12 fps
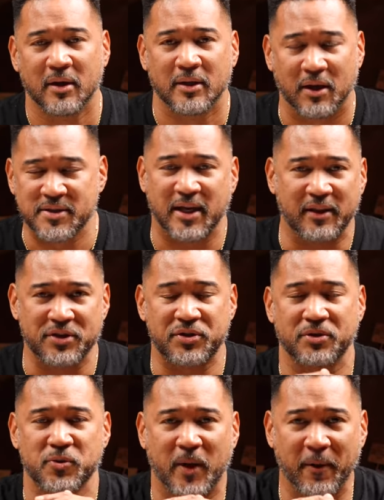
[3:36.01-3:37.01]
Now I'll say this
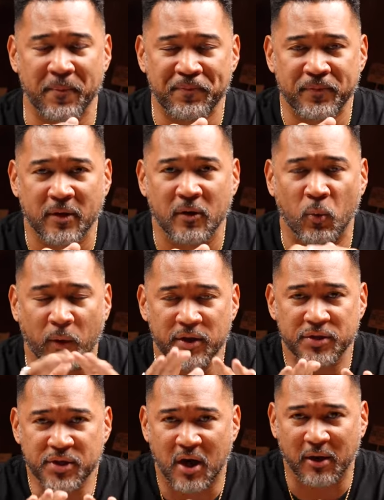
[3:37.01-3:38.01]
too as well. When
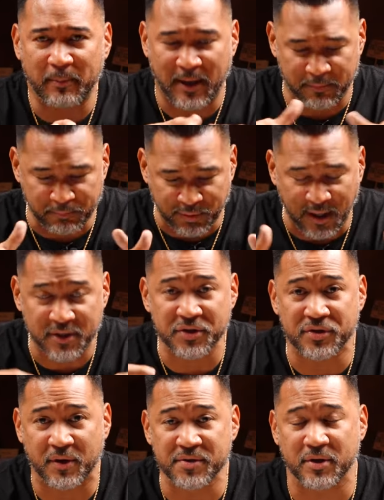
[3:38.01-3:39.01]
you talk about products
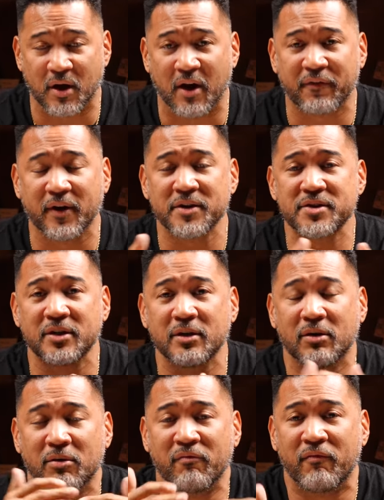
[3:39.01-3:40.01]
and services and offerings,
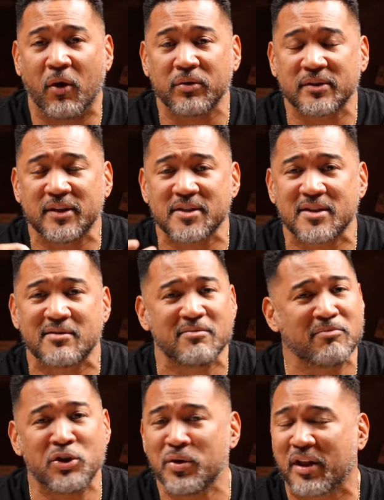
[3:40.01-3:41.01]
you invoke this
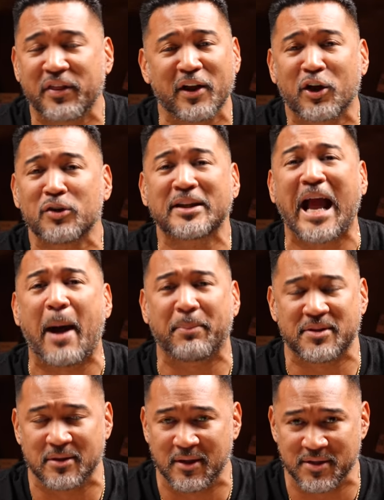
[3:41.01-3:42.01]
unique thing called
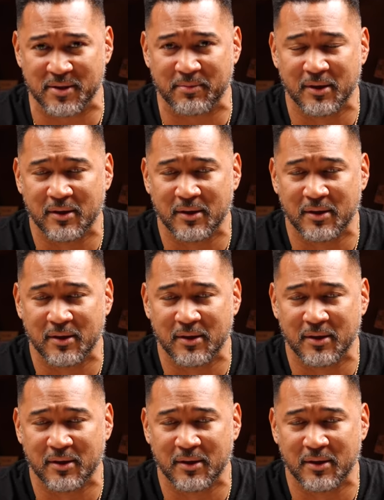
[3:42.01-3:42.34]
capitalism.